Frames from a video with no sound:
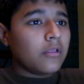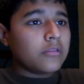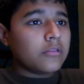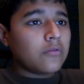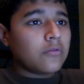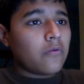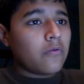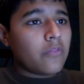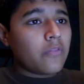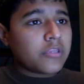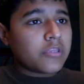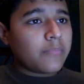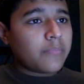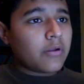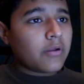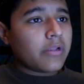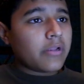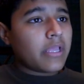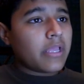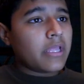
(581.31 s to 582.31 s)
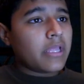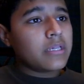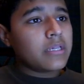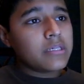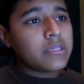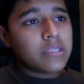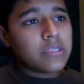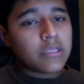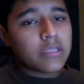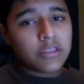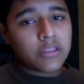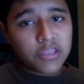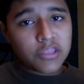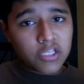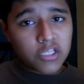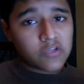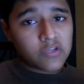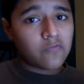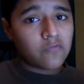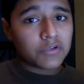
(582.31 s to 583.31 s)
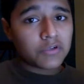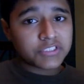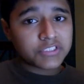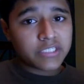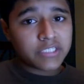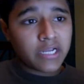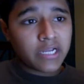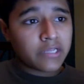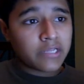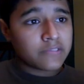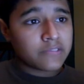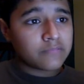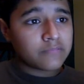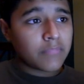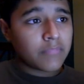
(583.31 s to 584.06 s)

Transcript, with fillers: So this is about an end. Thank you for watching, guys.